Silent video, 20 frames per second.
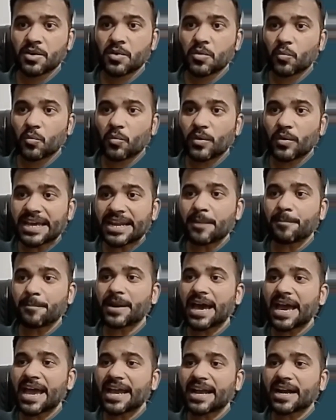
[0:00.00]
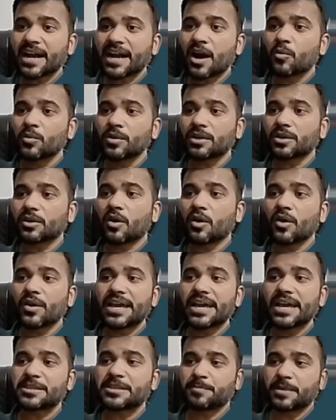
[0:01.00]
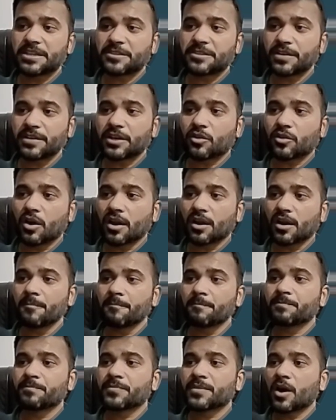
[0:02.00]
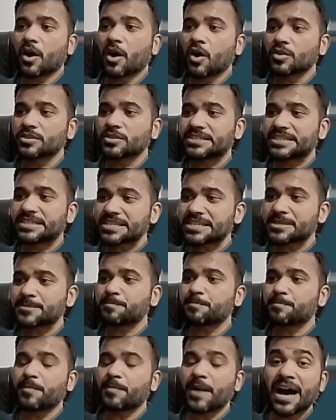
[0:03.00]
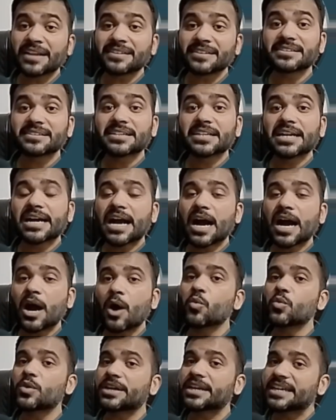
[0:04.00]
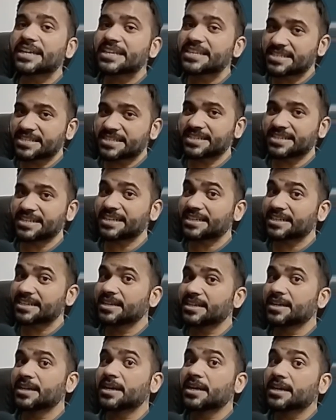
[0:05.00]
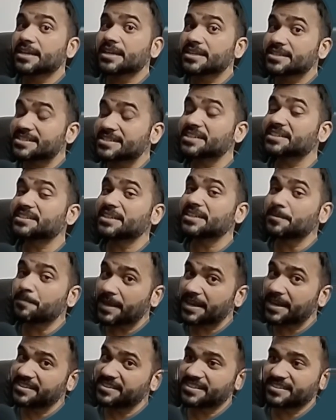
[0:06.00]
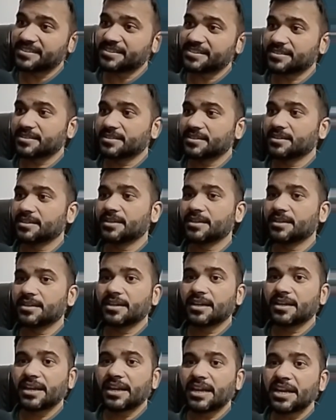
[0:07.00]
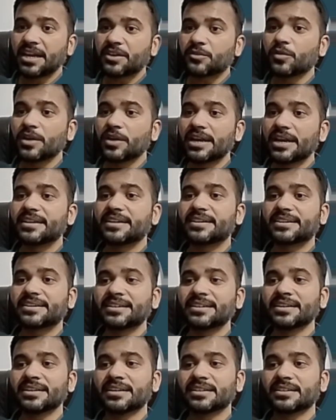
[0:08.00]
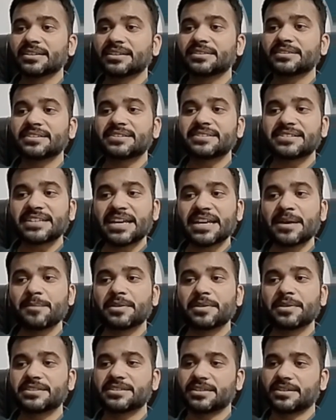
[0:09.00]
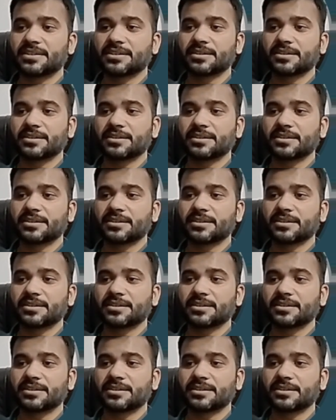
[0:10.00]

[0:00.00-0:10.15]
We can apply count on a specific column or just pass count strict in parentheses. It will return the same result.